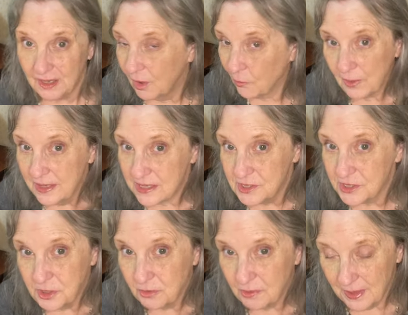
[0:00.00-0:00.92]
or a
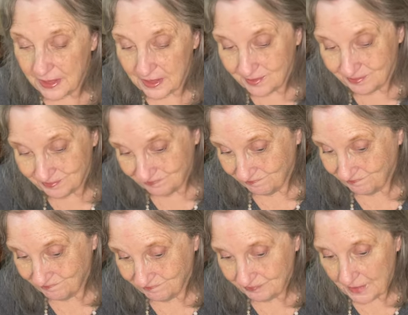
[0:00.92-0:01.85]
historian?
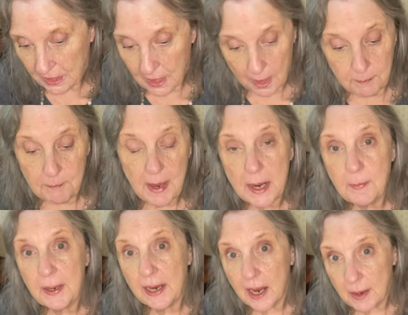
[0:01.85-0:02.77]

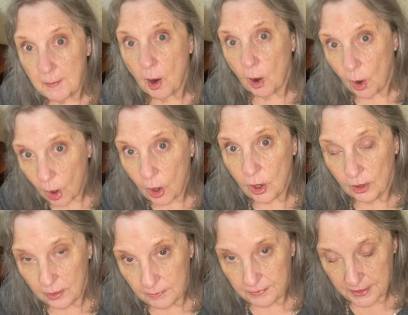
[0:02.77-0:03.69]
Maybe I am
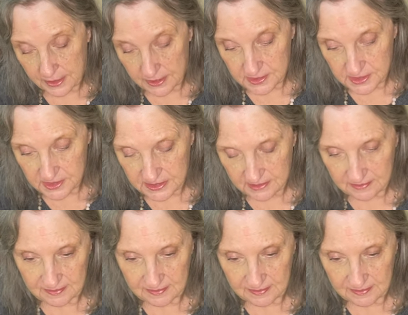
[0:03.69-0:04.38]
all of these.